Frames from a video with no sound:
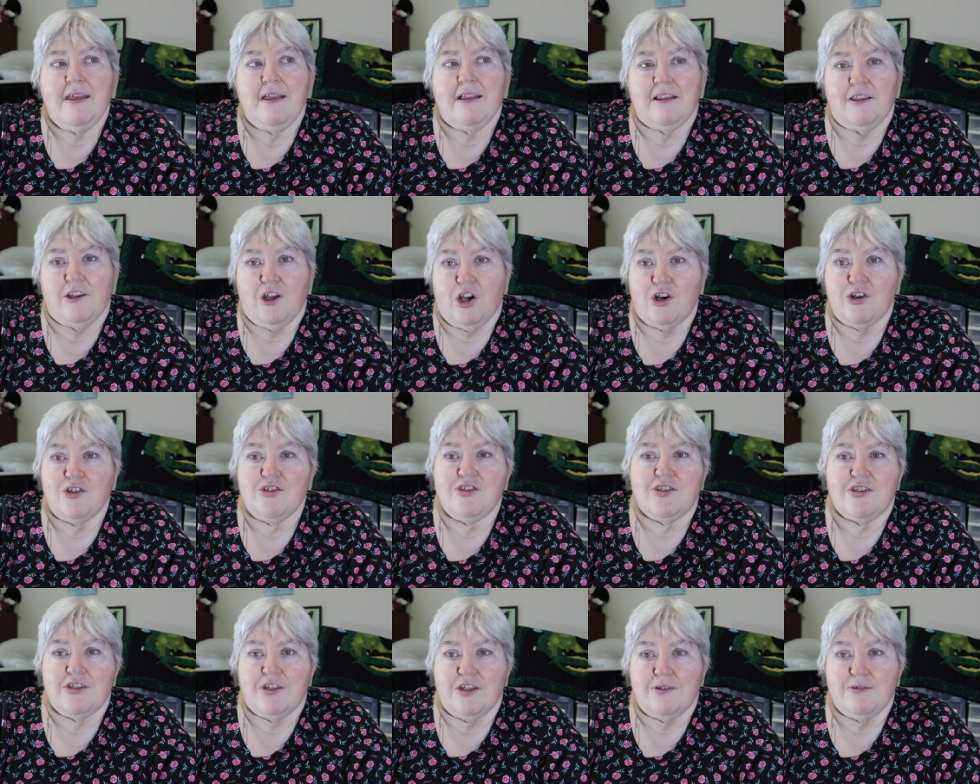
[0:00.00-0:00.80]

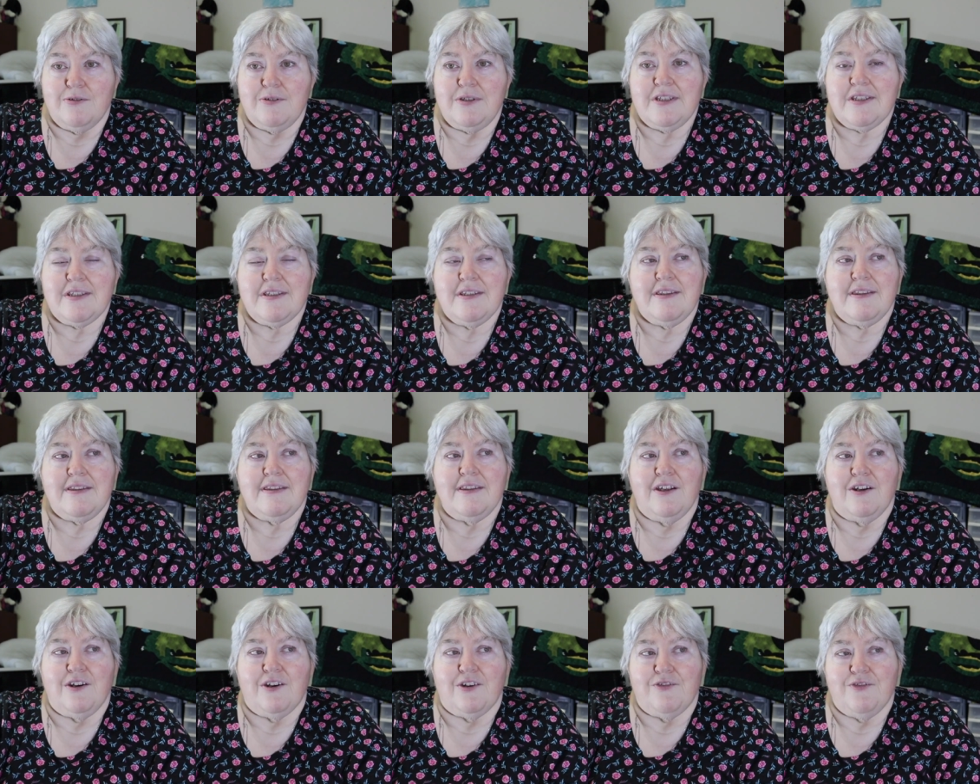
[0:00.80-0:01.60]
large totes,
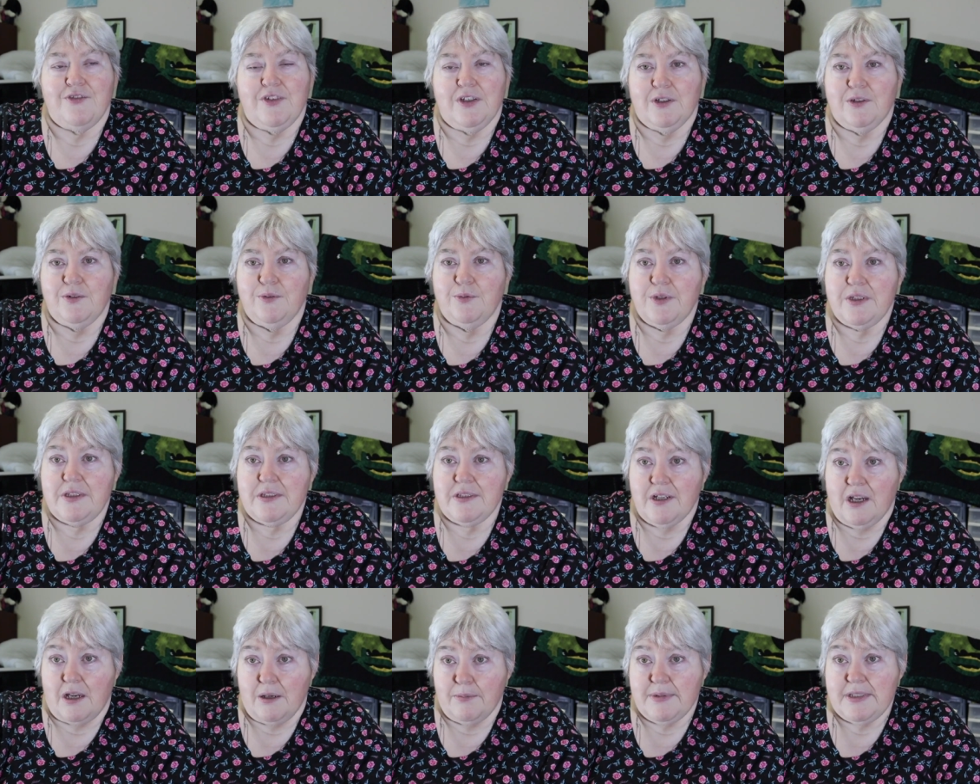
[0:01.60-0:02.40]
that are filled with
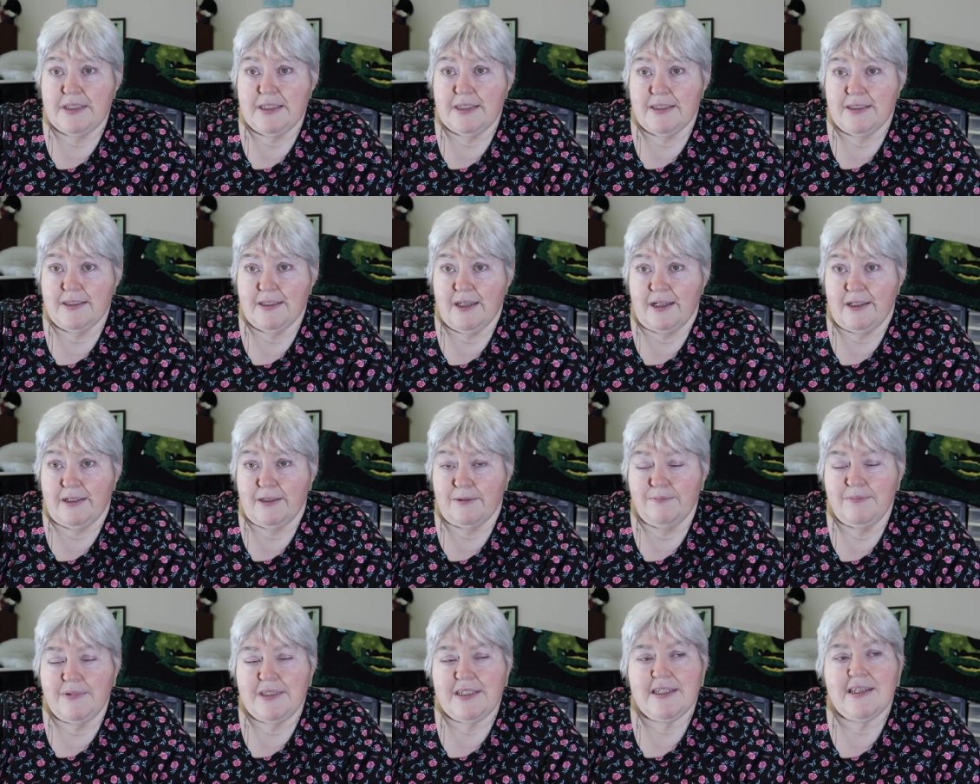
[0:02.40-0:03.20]
Thomas's
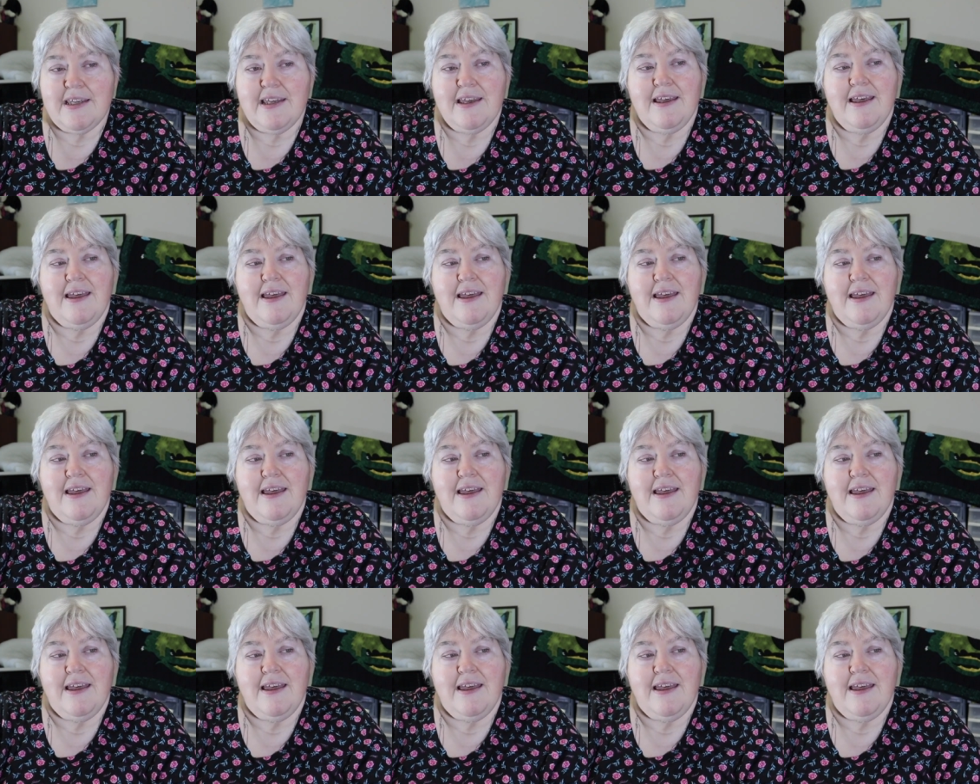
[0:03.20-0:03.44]
items.